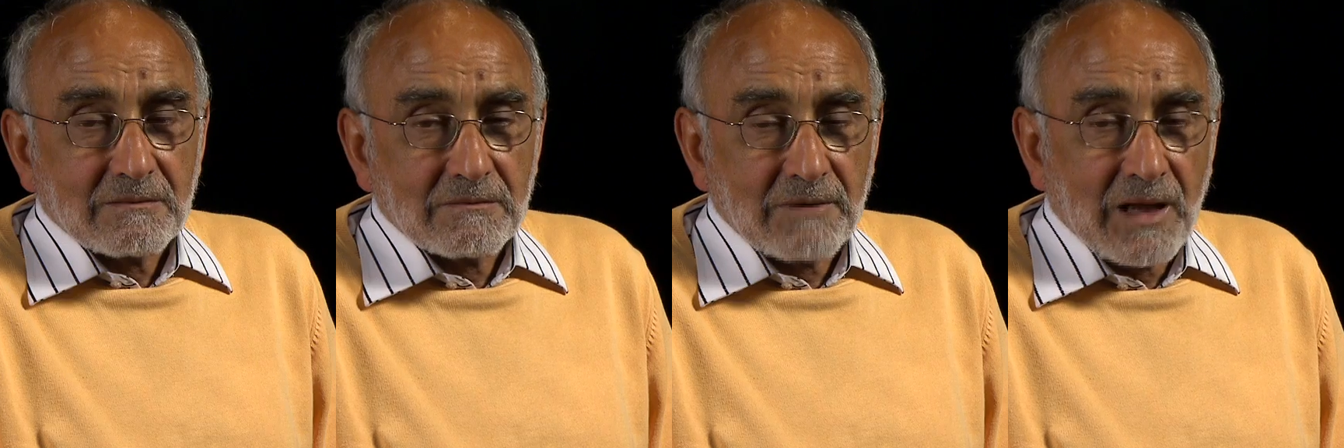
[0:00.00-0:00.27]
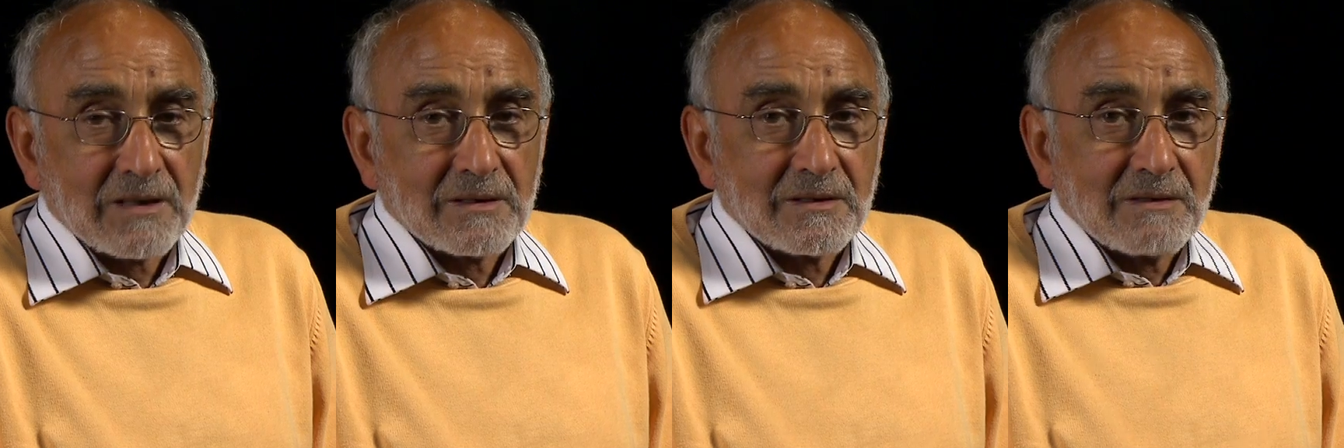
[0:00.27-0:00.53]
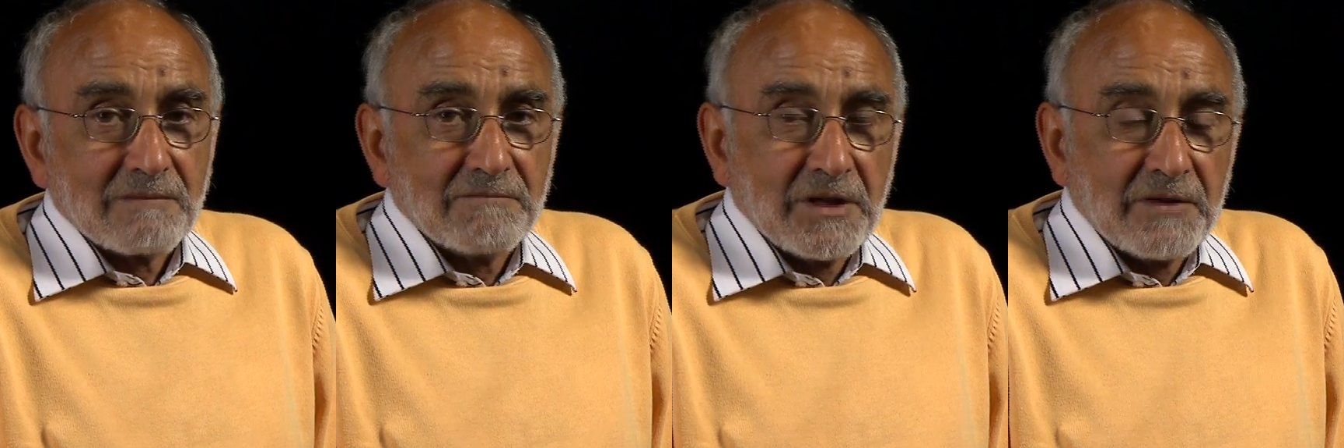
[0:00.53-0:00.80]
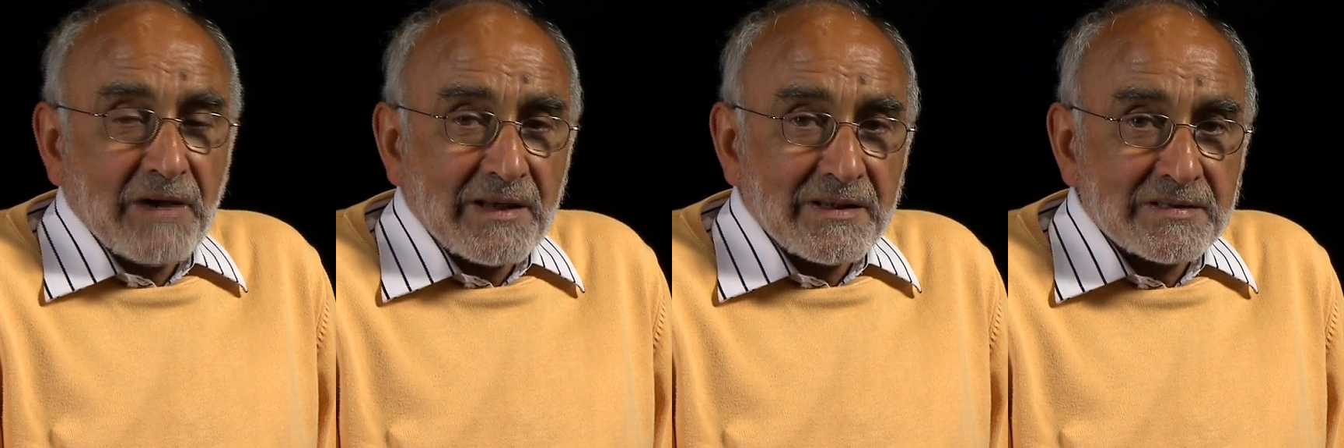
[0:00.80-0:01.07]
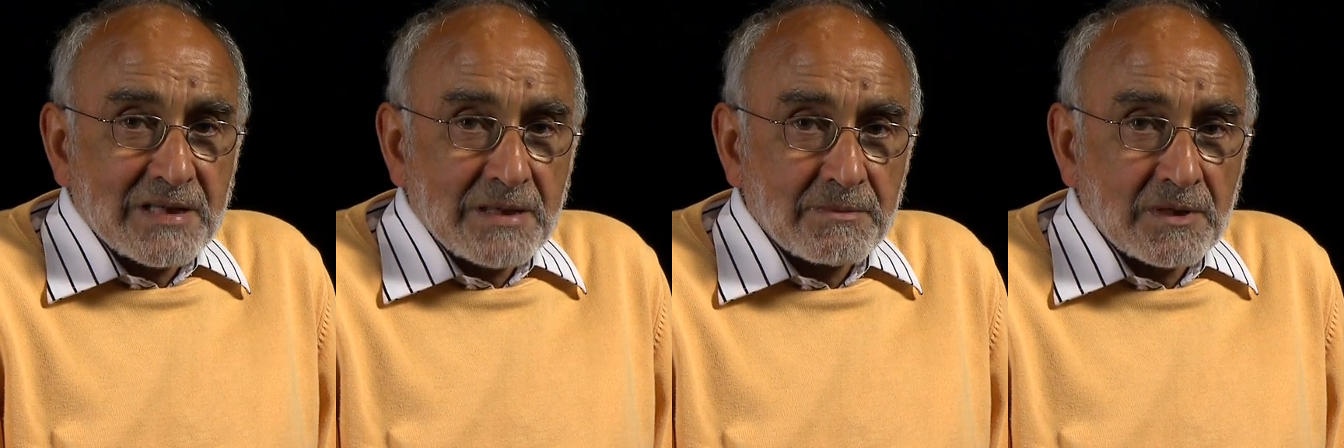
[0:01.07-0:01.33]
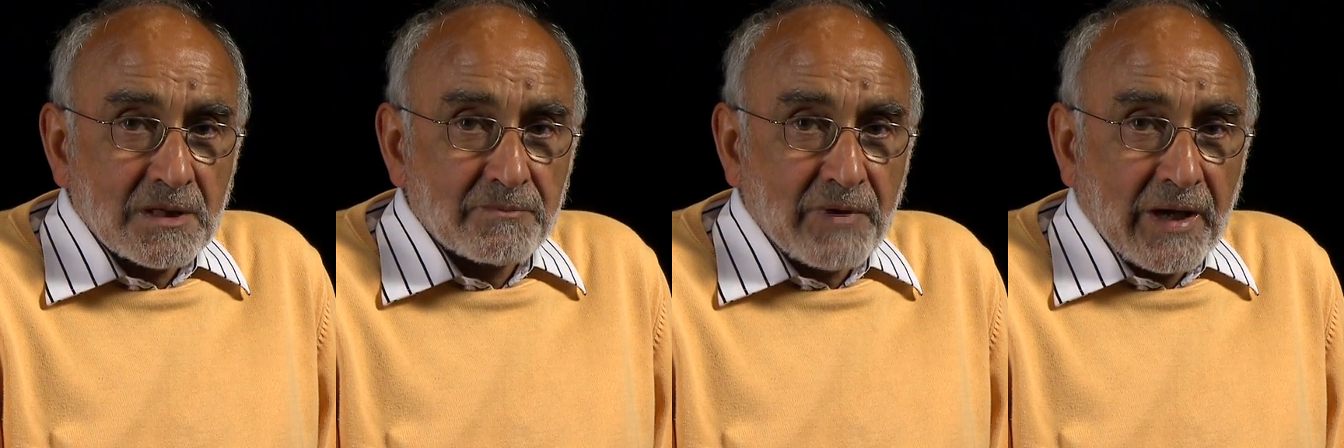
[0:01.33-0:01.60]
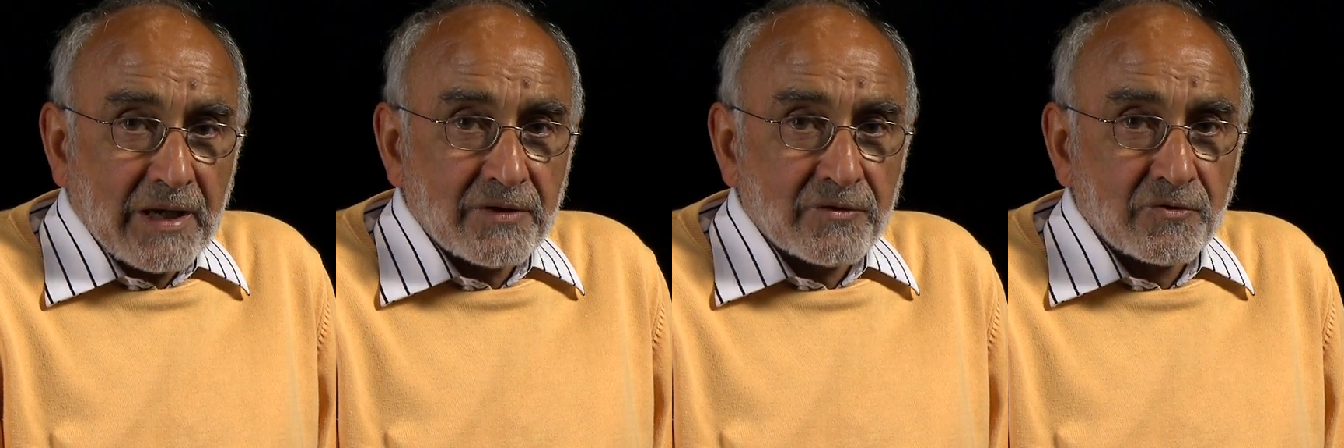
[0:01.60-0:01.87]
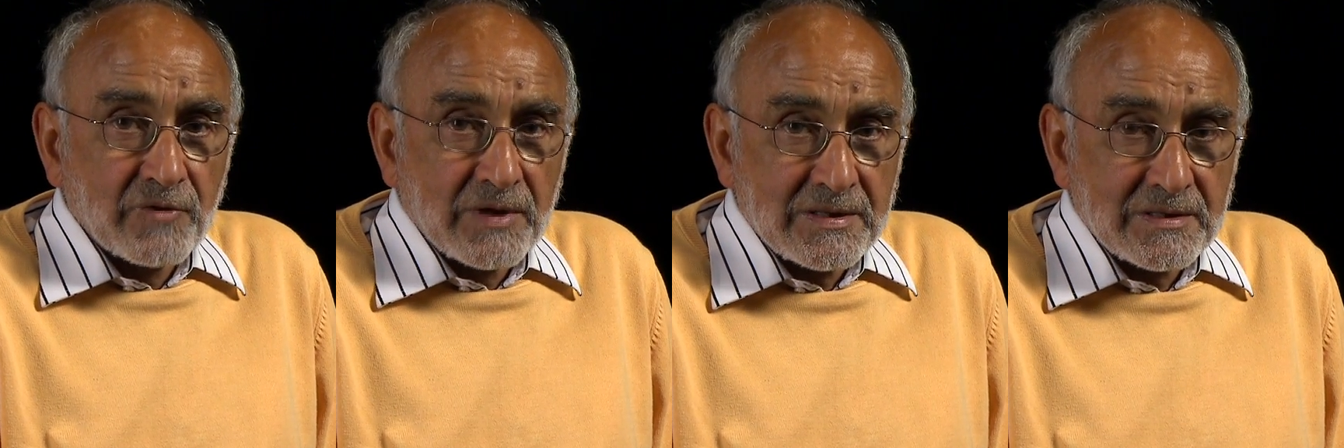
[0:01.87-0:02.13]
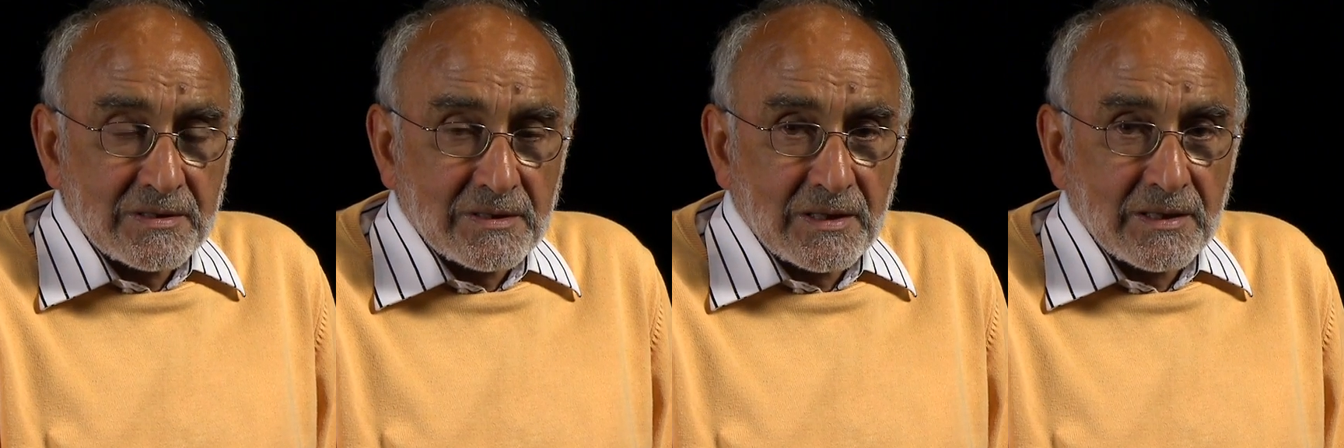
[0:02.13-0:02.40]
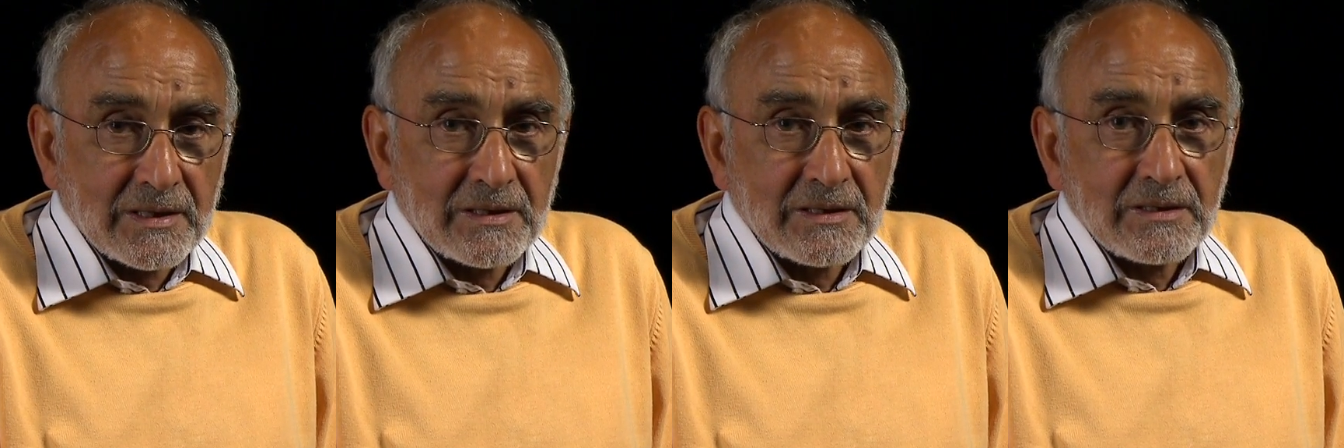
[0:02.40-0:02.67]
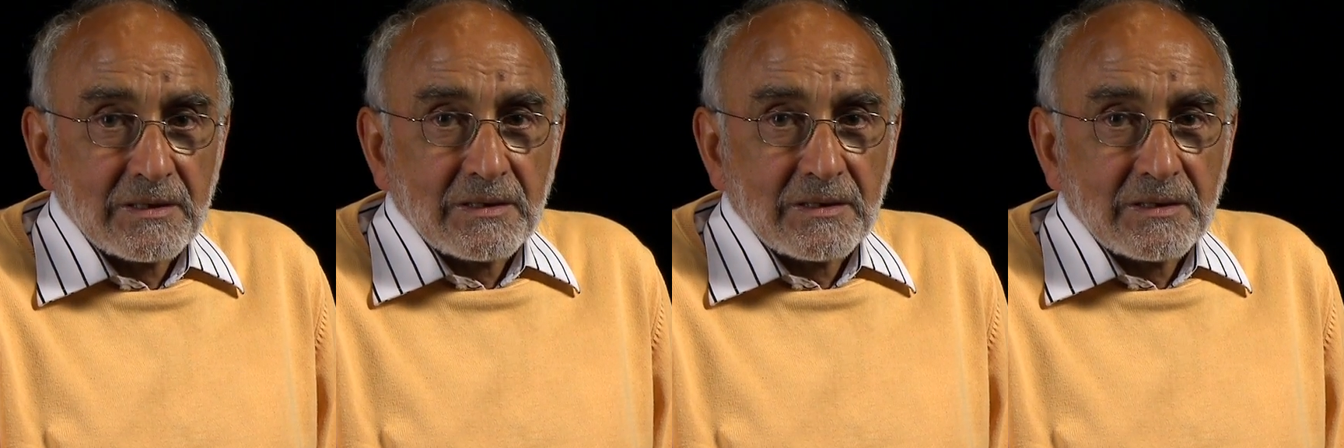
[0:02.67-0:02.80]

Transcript: Well, we've had a similar breakthrough recently